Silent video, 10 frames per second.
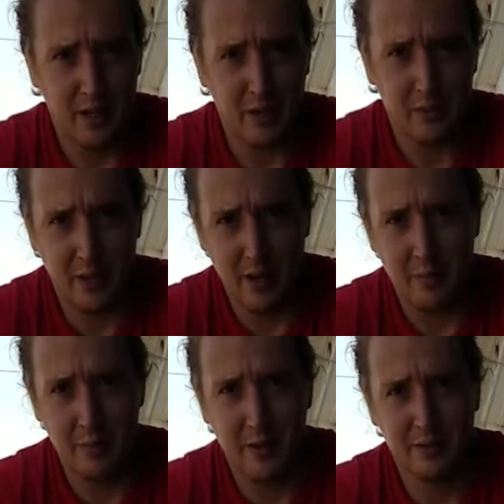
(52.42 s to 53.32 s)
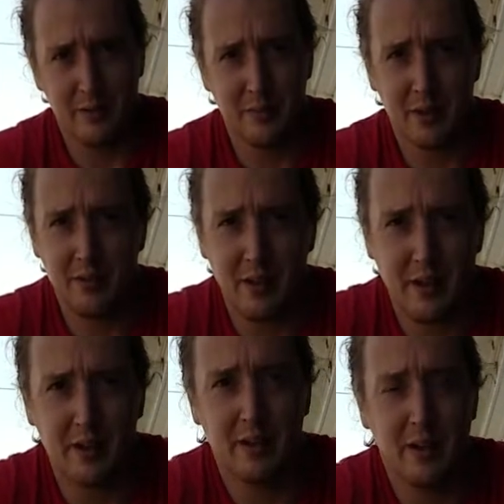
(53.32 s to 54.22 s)
With cameraman, I went.
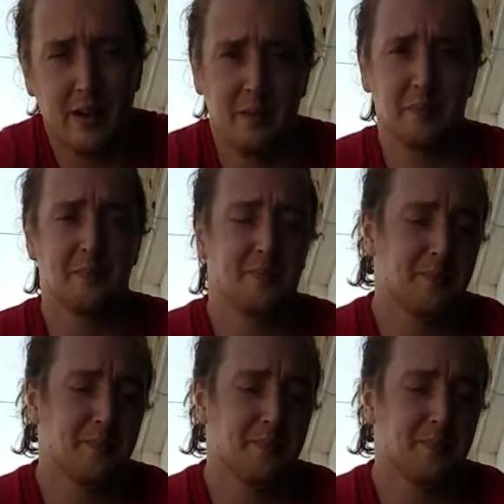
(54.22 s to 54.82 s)
And,